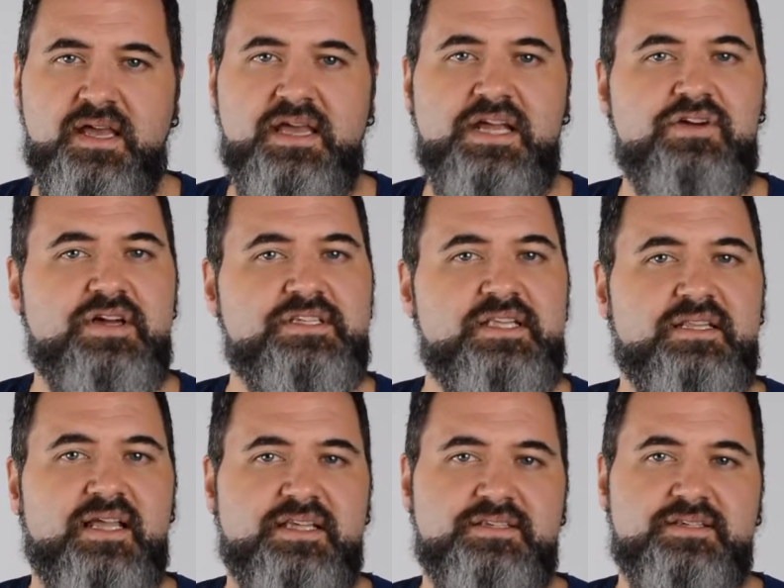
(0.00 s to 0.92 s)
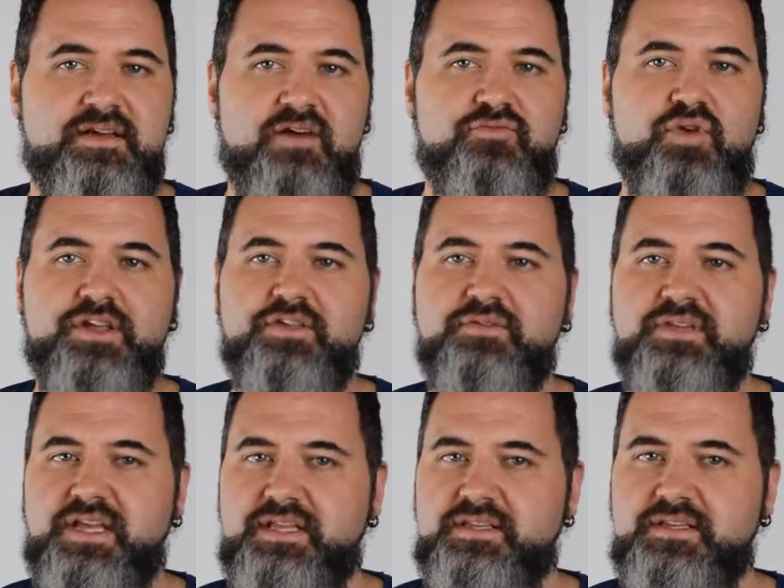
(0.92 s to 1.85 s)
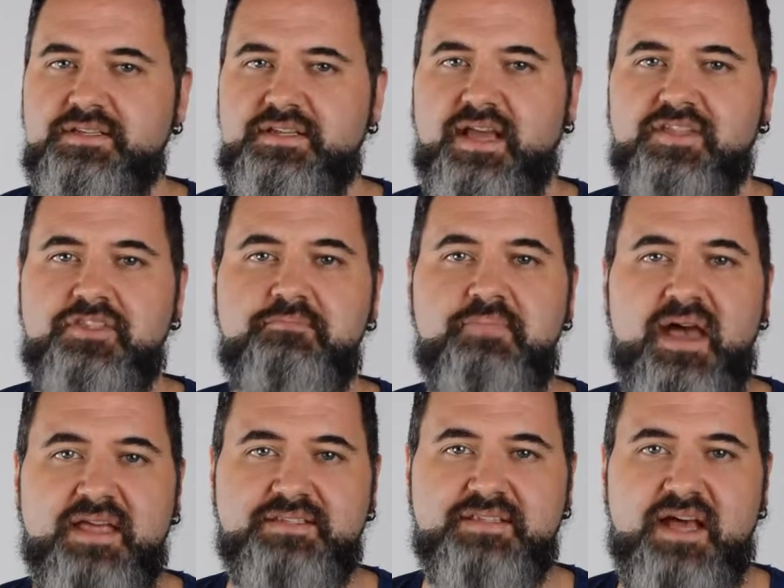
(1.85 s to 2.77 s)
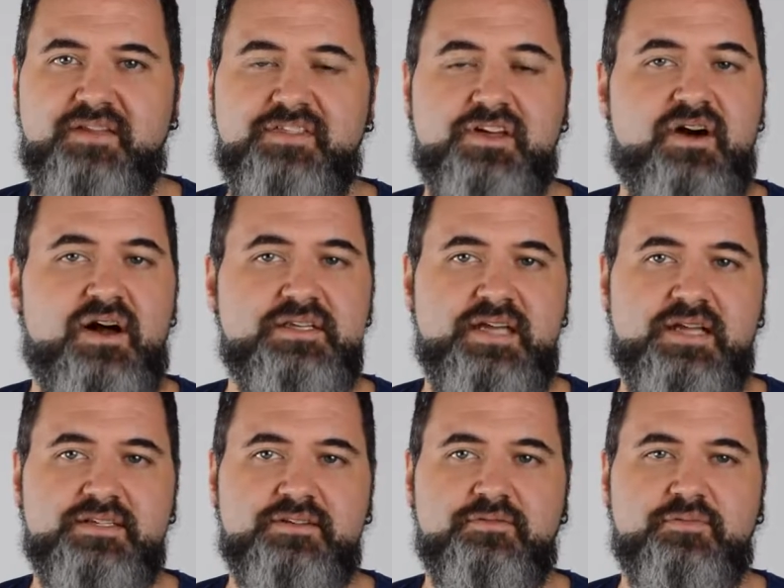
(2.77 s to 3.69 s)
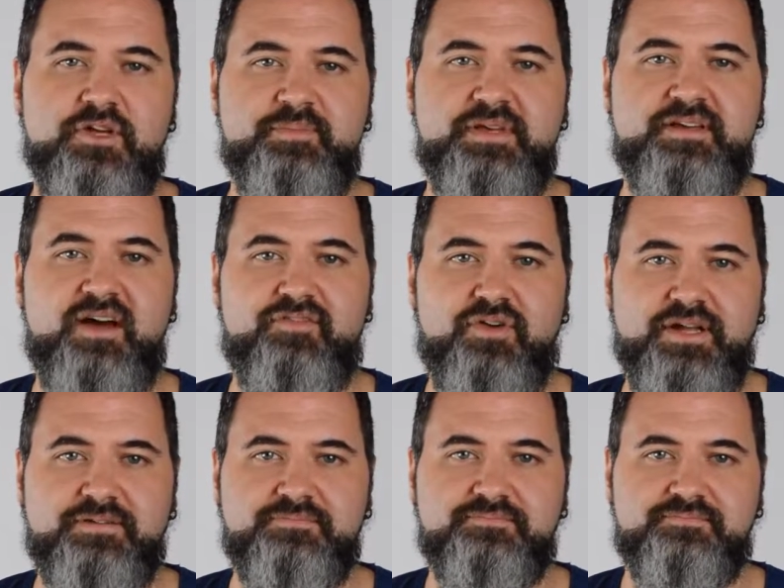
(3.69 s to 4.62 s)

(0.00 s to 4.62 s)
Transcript: Here is a list of what you'll need to get the best out of the content we'll be covering: